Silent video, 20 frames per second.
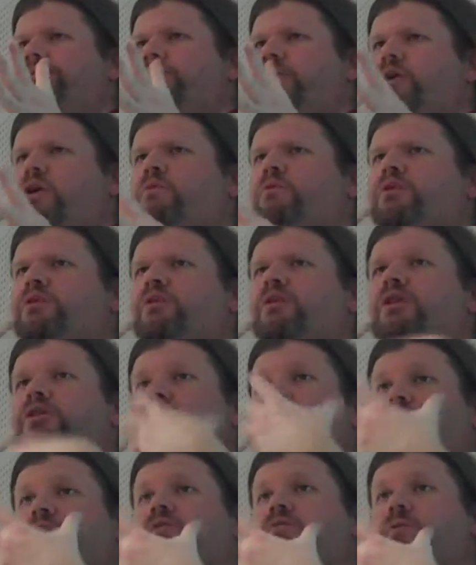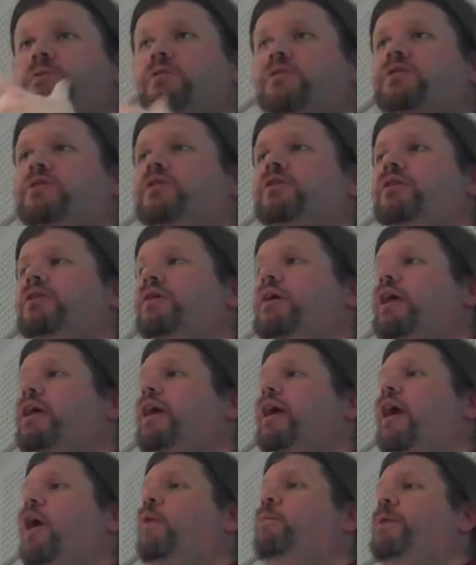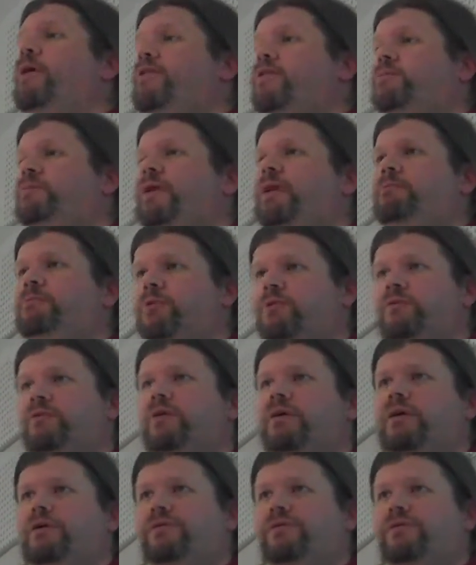You don't return to challenge people. You return to help other people